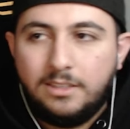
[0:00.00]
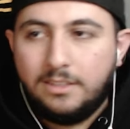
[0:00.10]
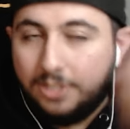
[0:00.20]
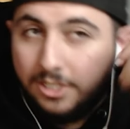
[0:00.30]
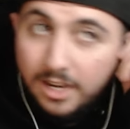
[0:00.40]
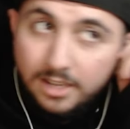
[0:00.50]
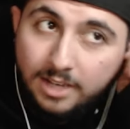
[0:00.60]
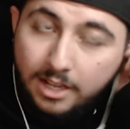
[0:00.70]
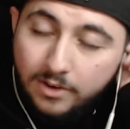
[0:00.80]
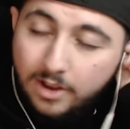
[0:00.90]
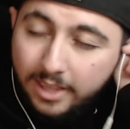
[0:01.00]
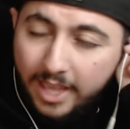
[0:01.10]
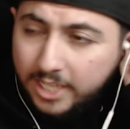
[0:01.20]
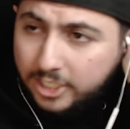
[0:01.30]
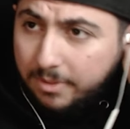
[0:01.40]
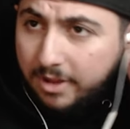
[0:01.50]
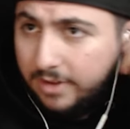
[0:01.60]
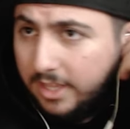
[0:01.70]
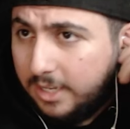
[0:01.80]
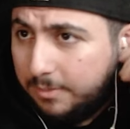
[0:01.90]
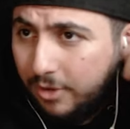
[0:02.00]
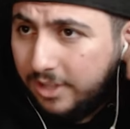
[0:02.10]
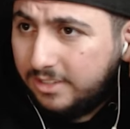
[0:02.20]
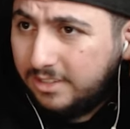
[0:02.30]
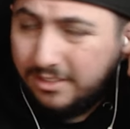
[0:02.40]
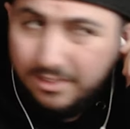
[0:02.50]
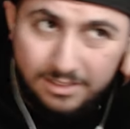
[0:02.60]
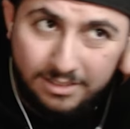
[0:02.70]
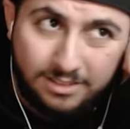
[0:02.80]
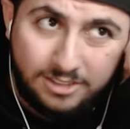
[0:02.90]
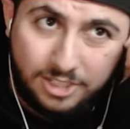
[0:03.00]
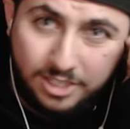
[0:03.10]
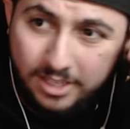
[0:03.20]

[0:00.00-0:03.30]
She's not entirely wrong. Yeah, she made really good points. She did.